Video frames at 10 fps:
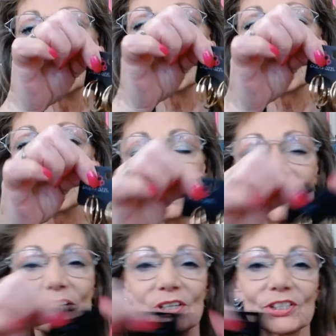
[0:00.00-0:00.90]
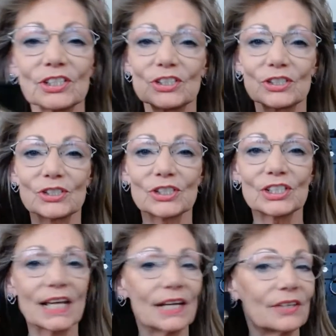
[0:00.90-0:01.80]
and they are just your
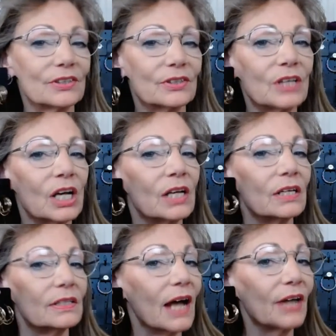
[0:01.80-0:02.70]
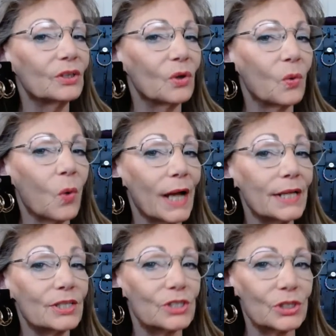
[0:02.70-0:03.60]
standard, not
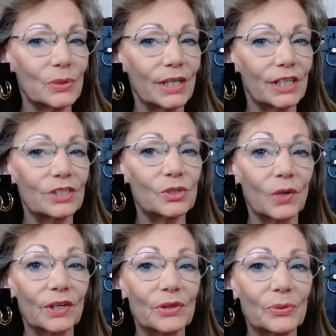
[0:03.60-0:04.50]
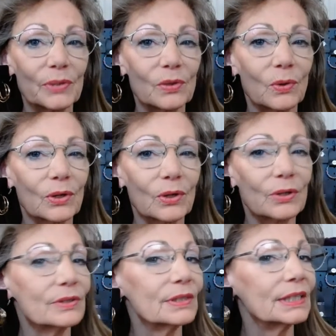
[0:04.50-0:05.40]
quite two inch, one and three quarter
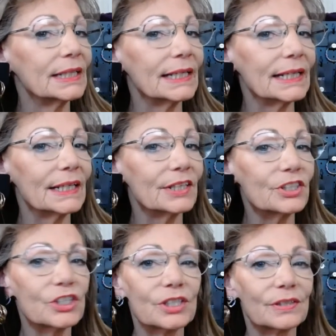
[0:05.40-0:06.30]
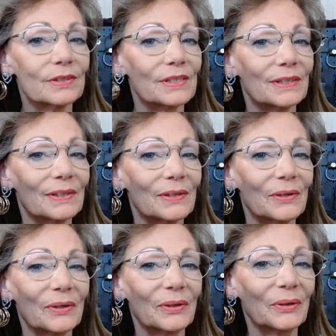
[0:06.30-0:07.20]
inch
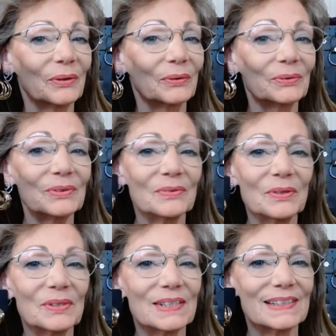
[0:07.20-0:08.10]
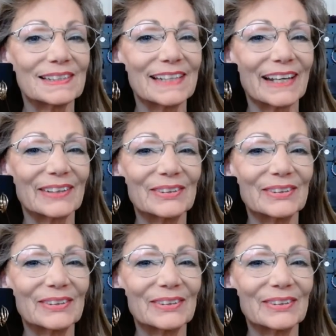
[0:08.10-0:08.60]
gold standard